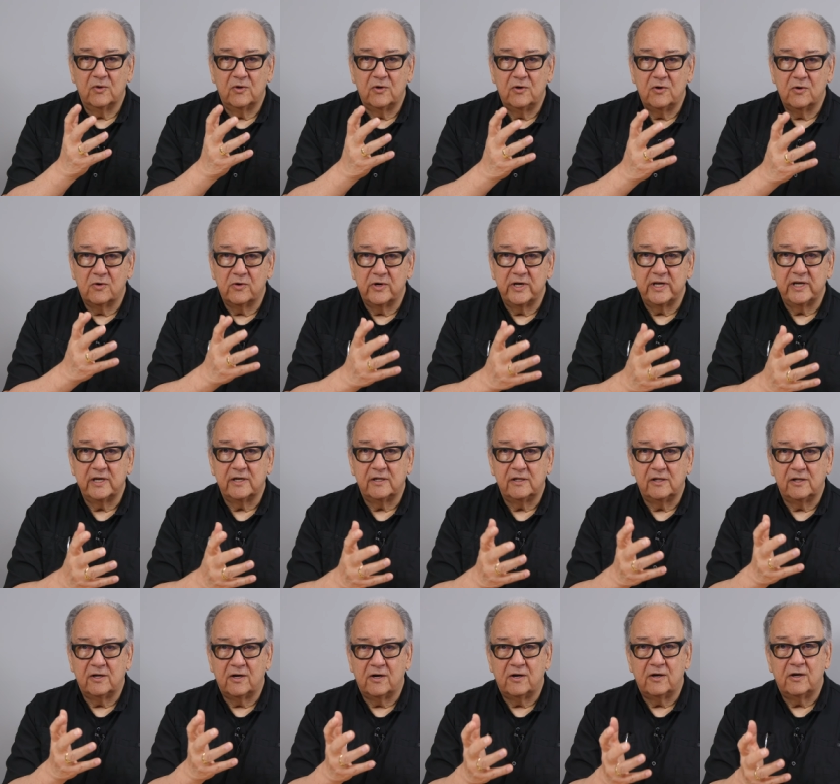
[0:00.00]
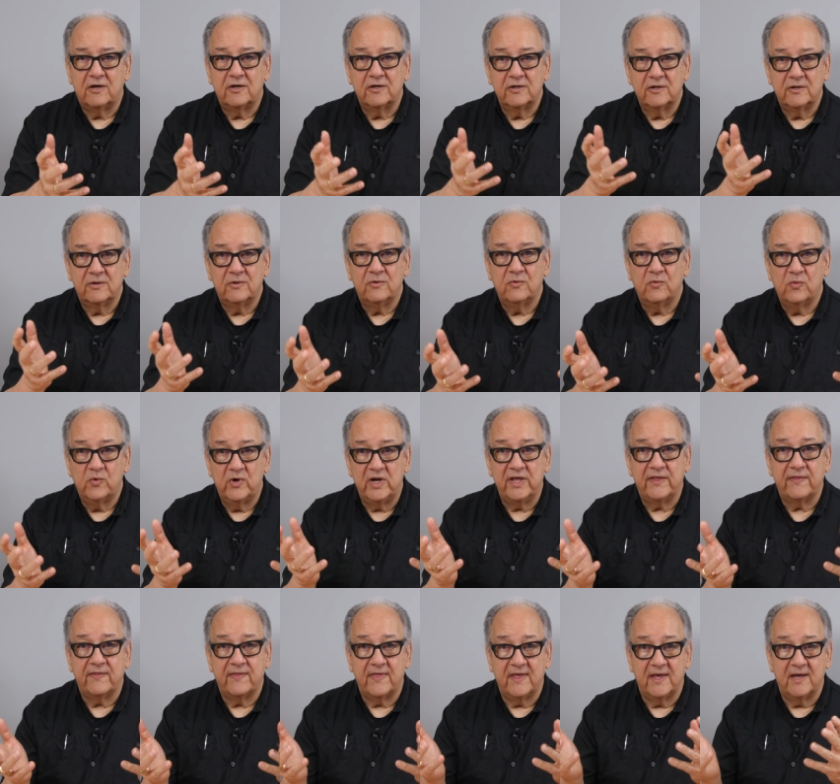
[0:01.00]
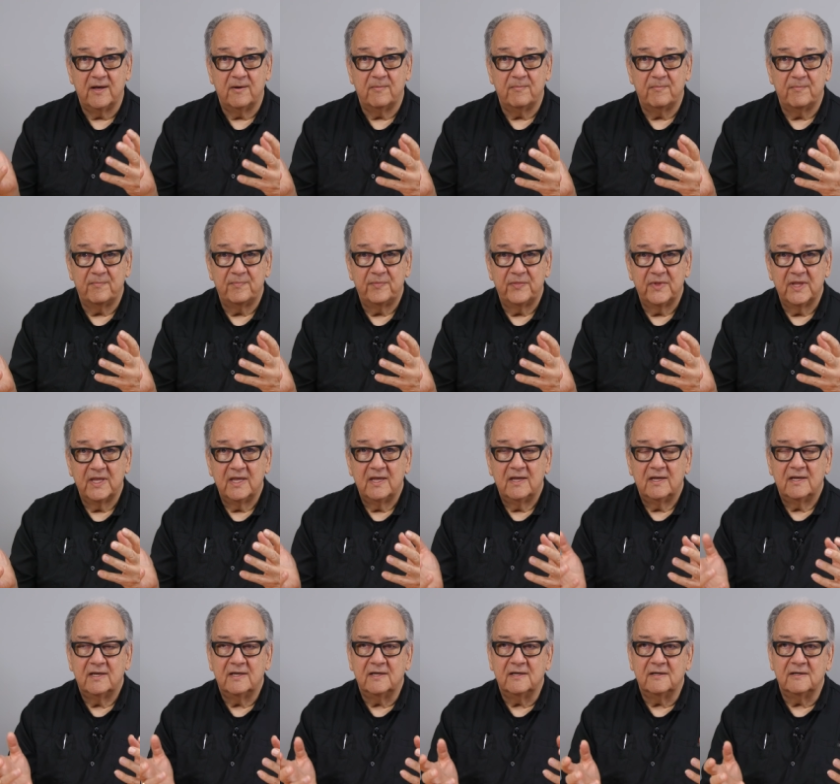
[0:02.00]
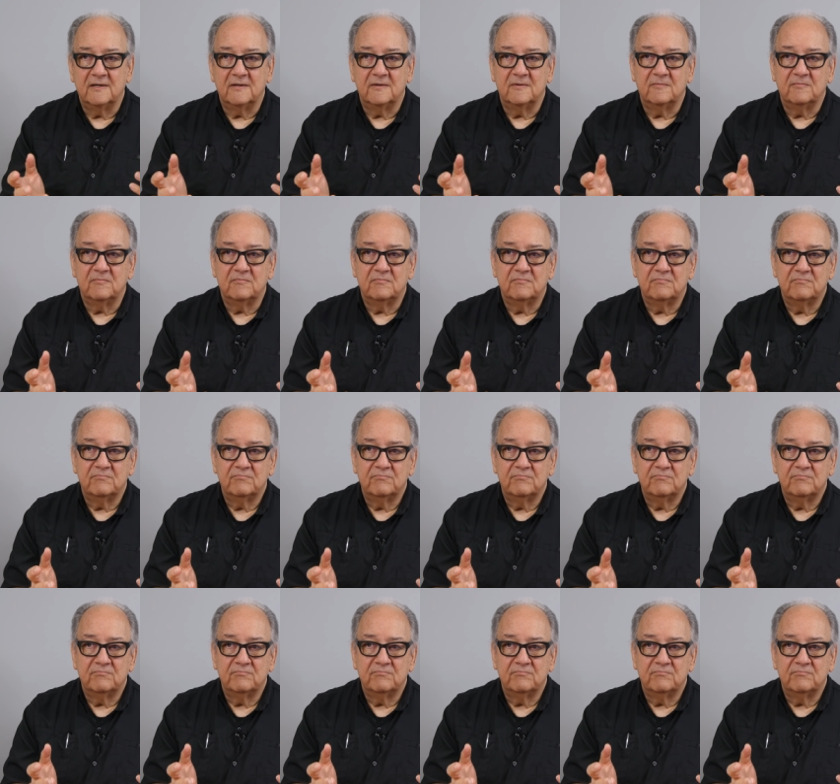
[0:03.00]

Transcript: going along with them, um,